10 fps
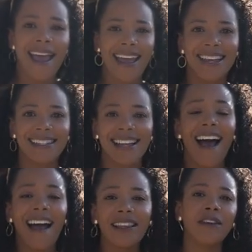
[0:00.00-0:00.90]
And
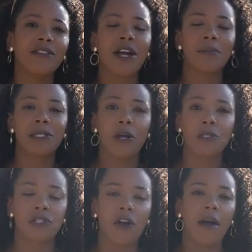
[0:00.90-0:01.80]
I love to come to
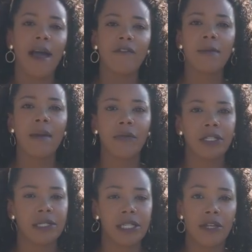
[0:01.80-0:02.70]
Salt and Straw every
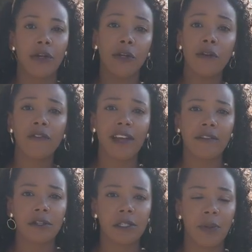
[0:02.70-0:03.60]
month to see their new
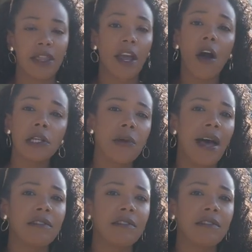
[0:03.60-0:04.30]
flavors, but they also